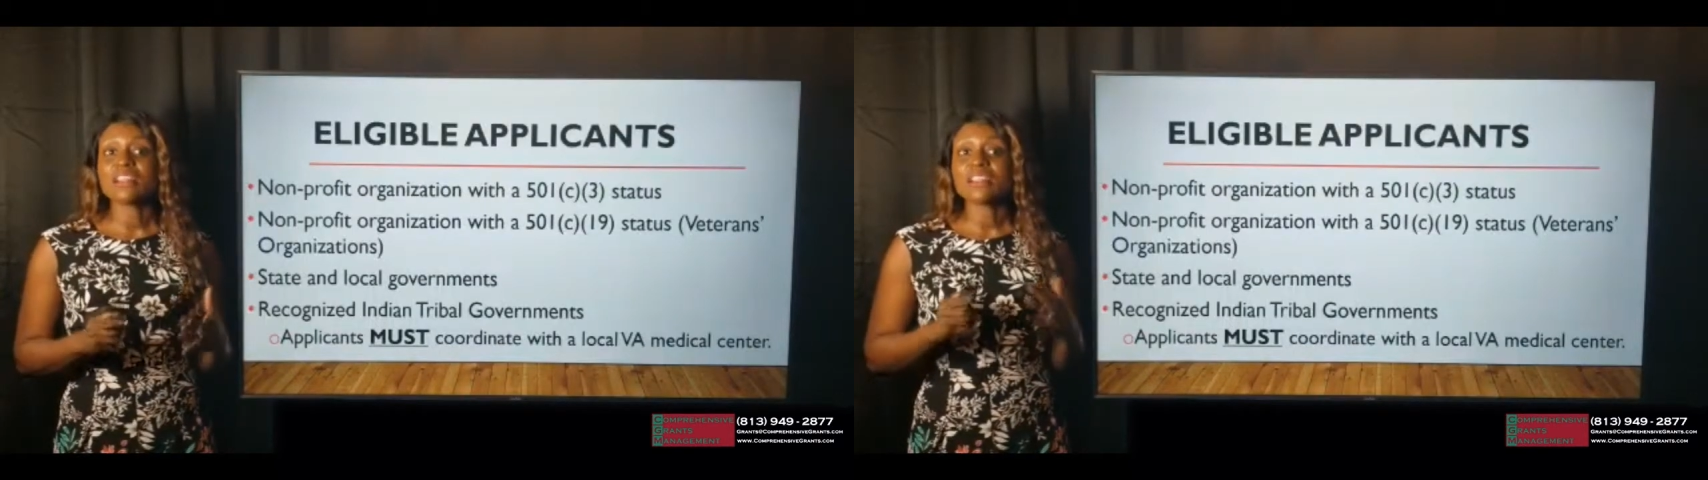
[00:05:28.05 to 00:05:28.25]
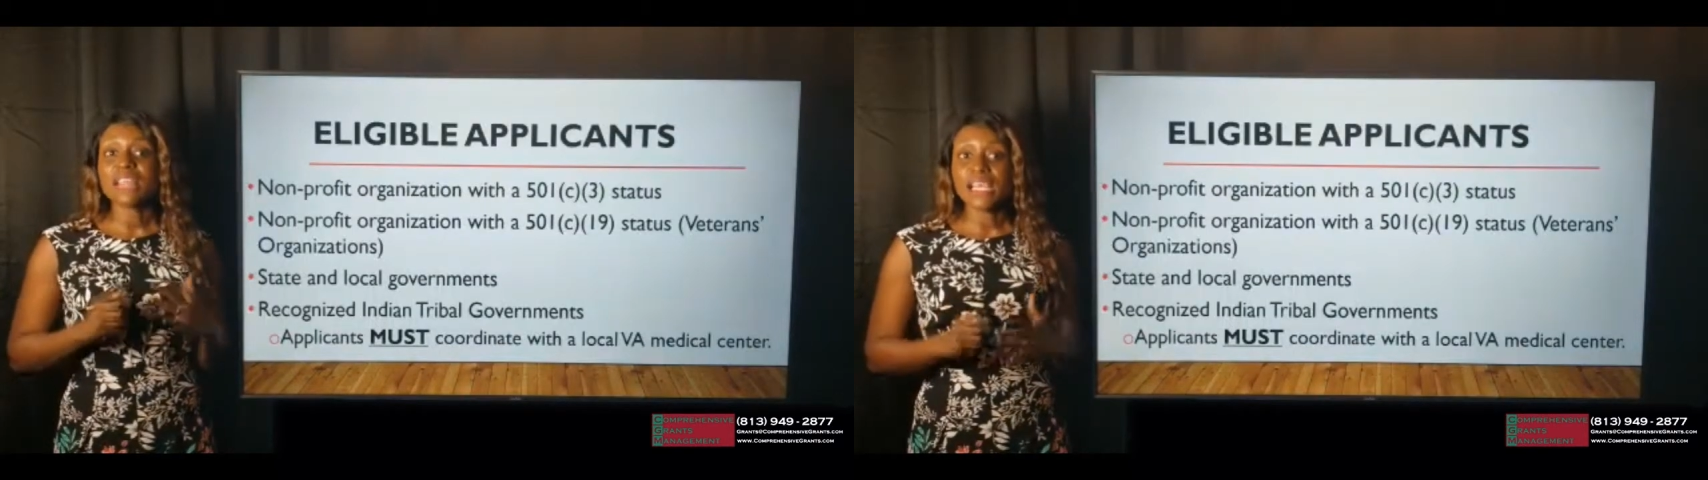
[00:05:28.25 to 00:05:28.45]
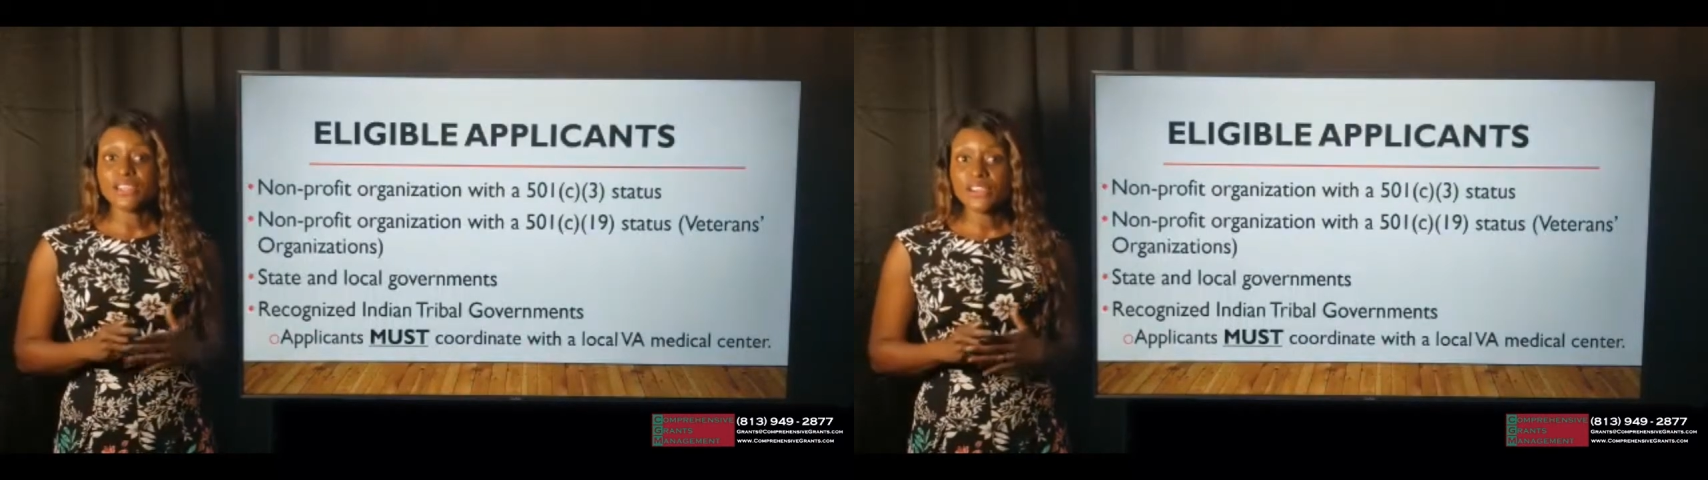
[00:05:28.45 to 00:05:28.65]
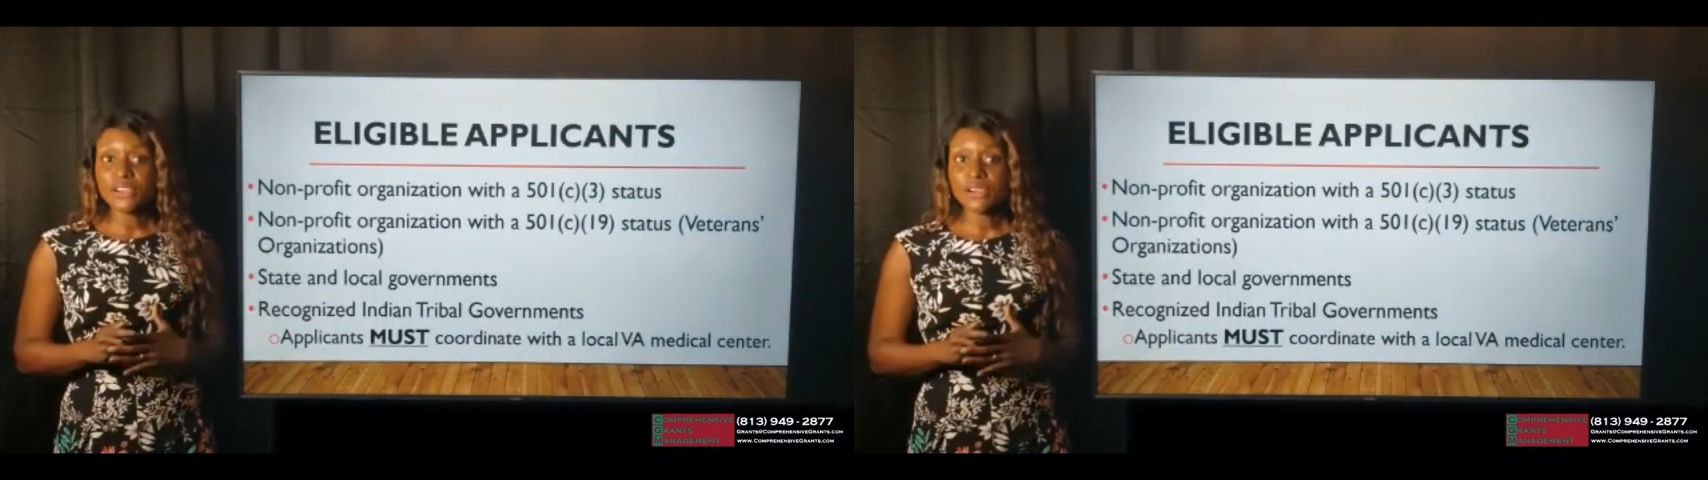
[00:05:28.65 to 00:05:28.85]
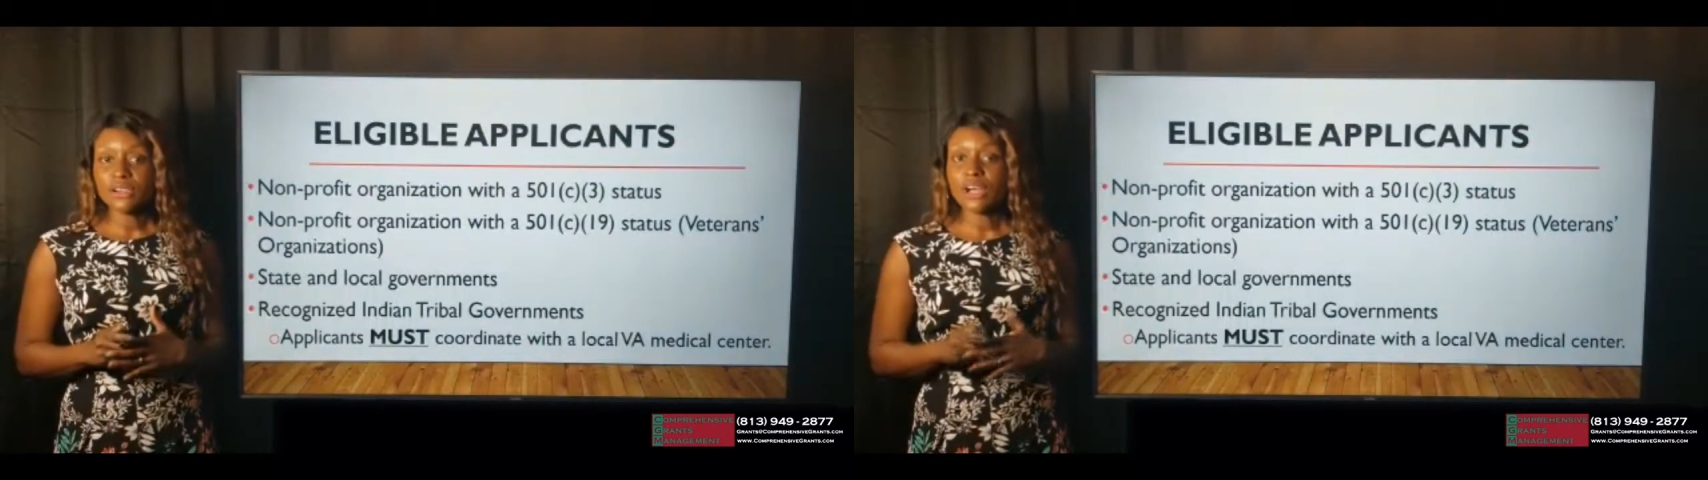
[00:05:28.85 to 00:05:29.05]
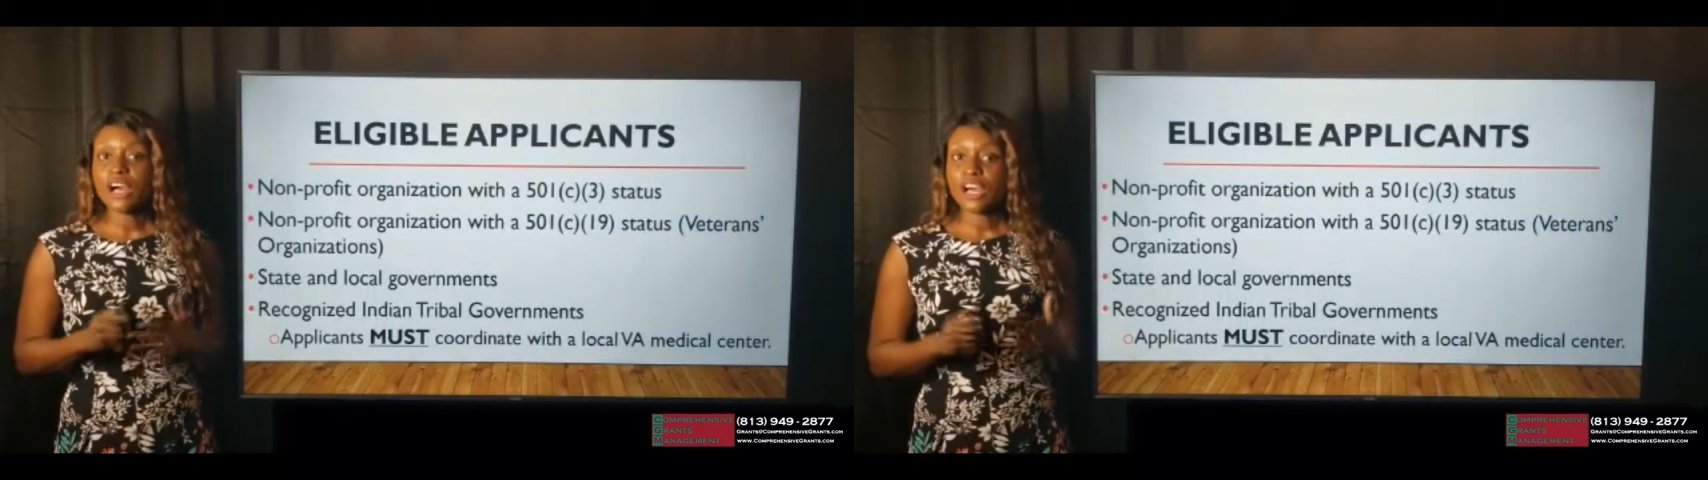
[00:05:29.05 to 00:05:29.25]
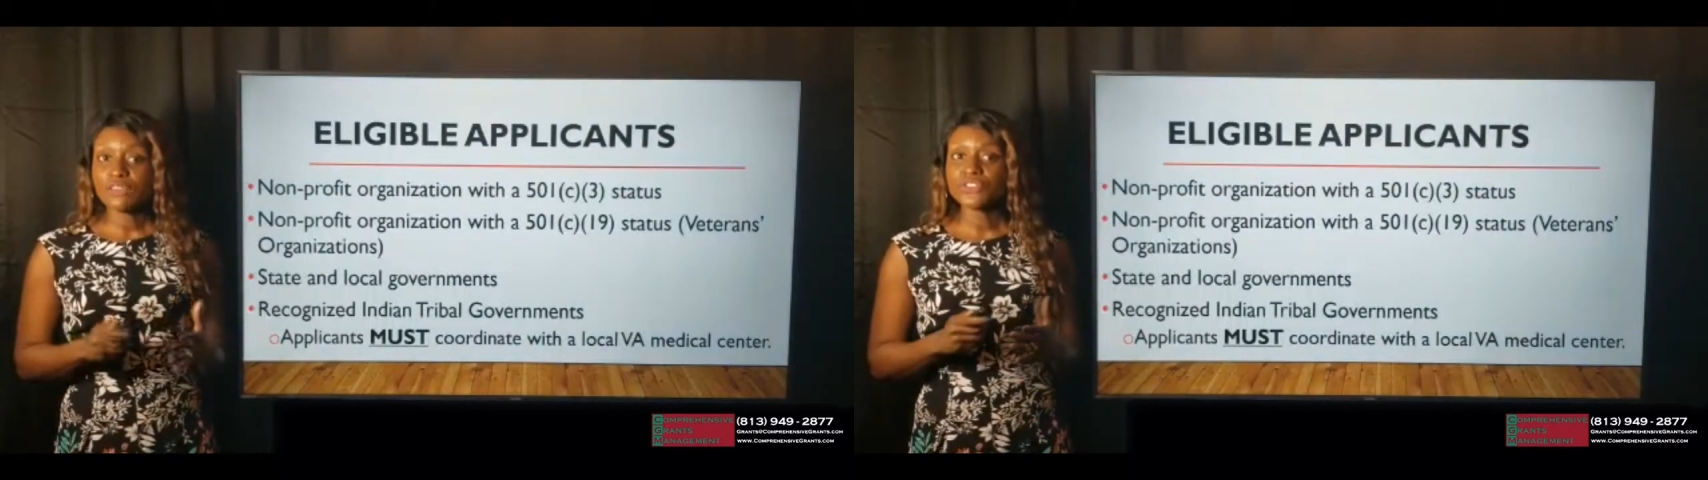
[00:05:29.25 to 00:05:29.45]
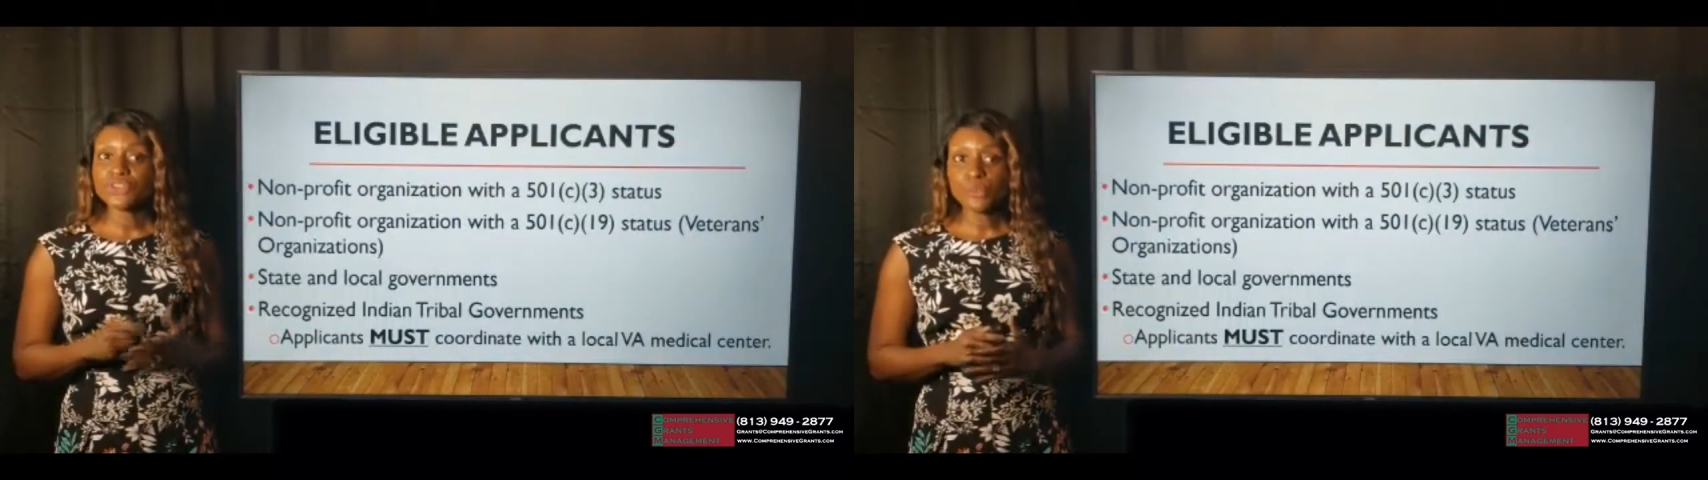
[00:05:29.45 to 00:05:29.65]
letter
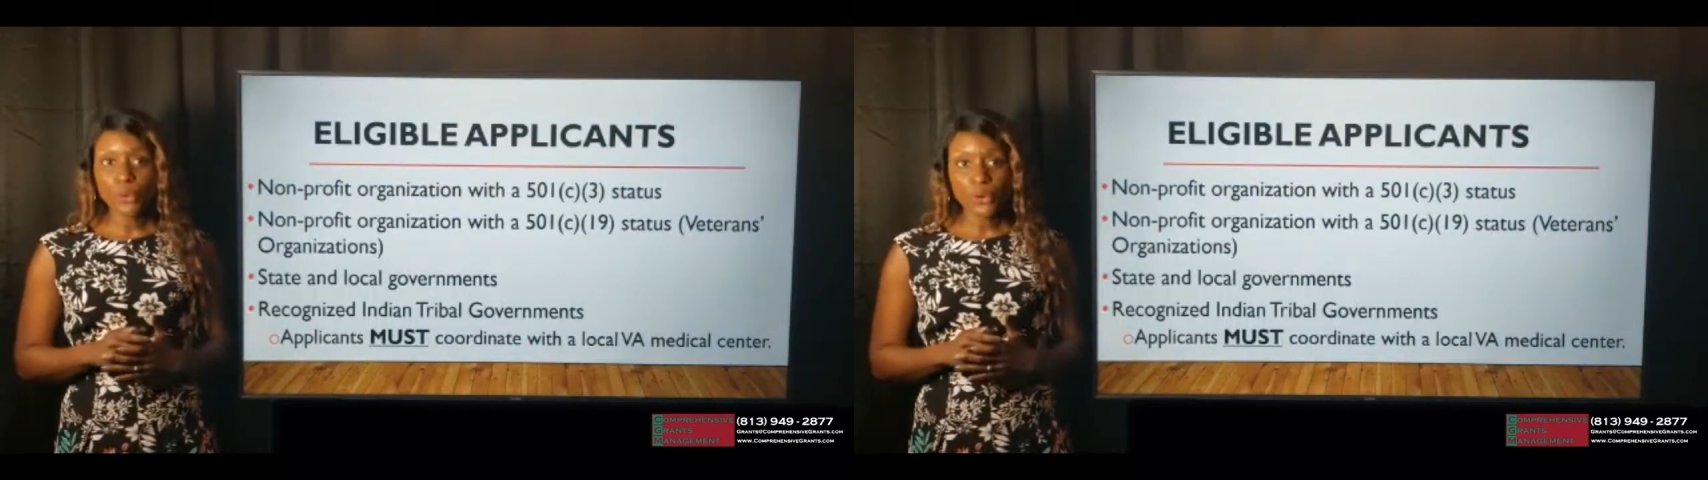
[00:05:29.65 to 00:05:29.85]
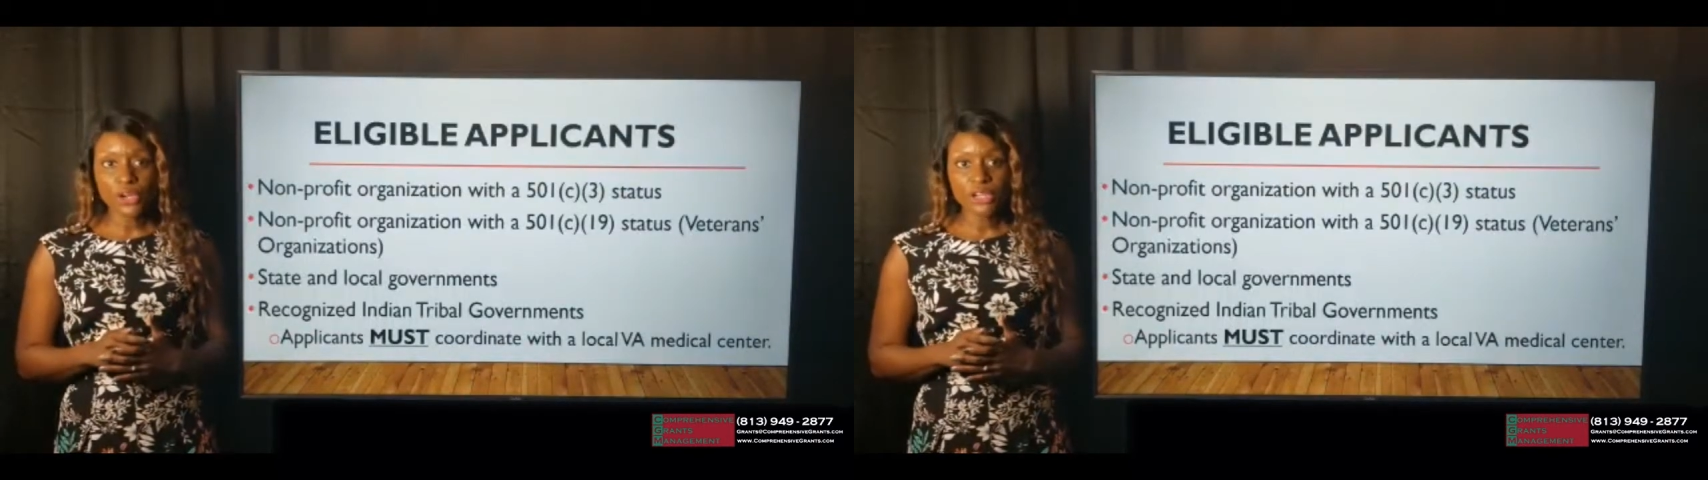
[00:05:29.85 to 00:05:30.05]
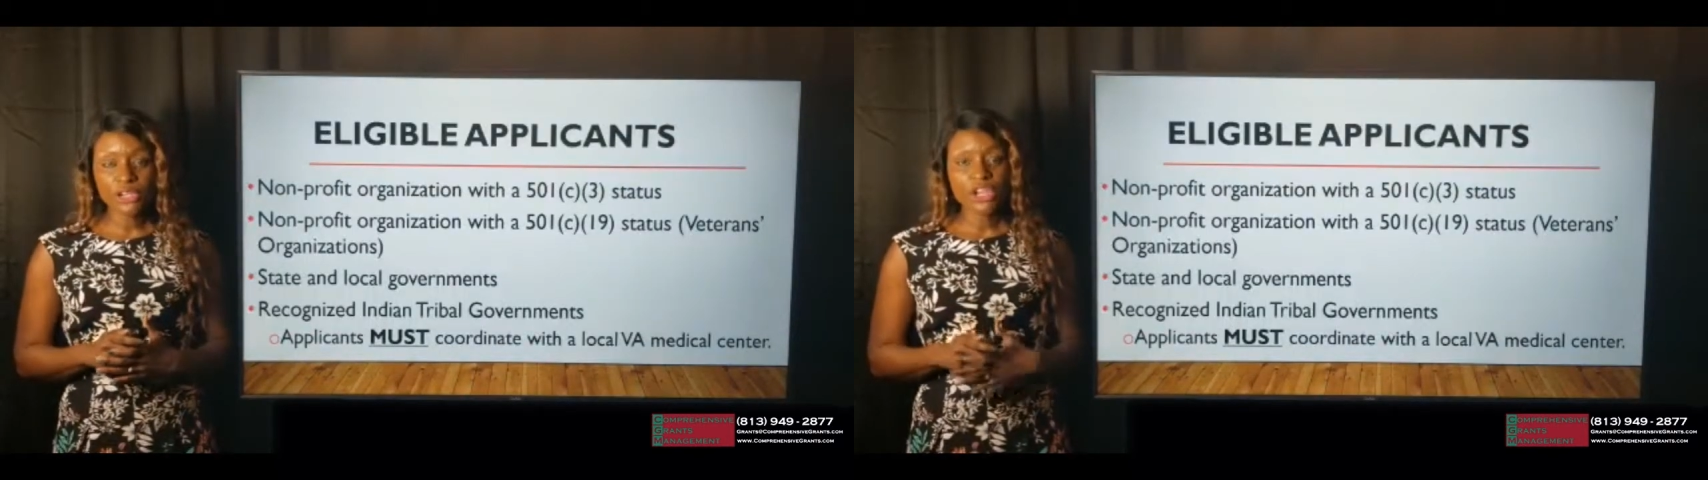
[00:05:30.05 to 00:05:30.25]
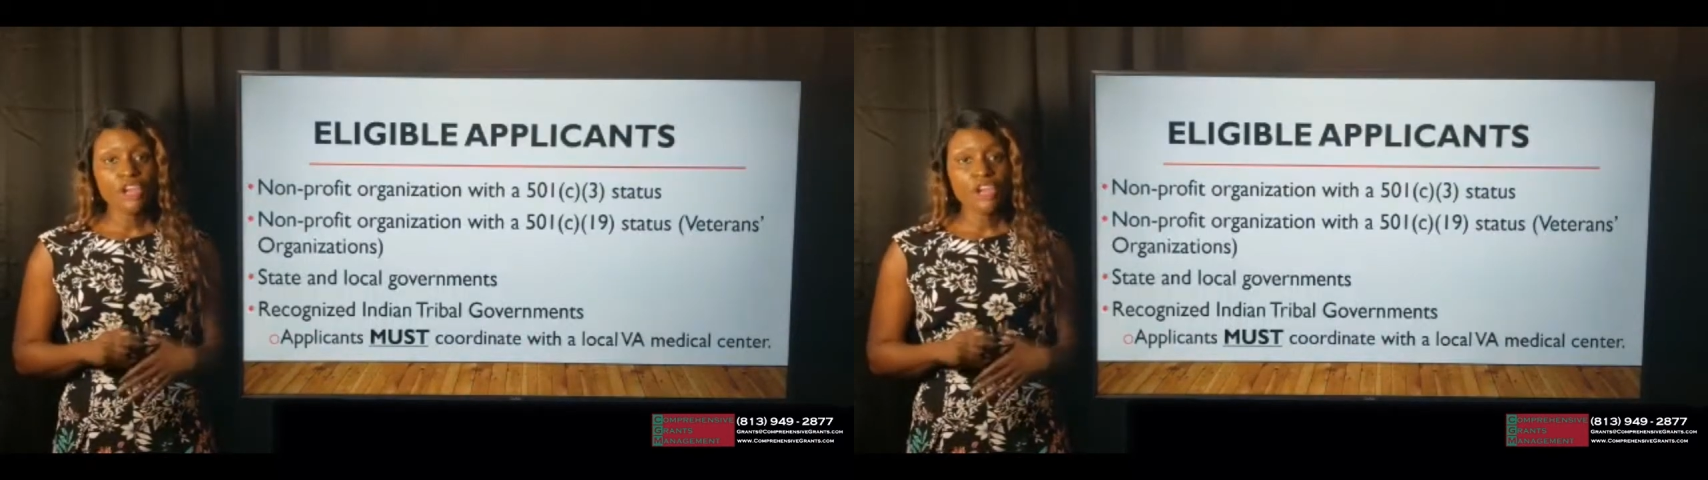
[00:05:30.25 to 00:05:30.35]
of support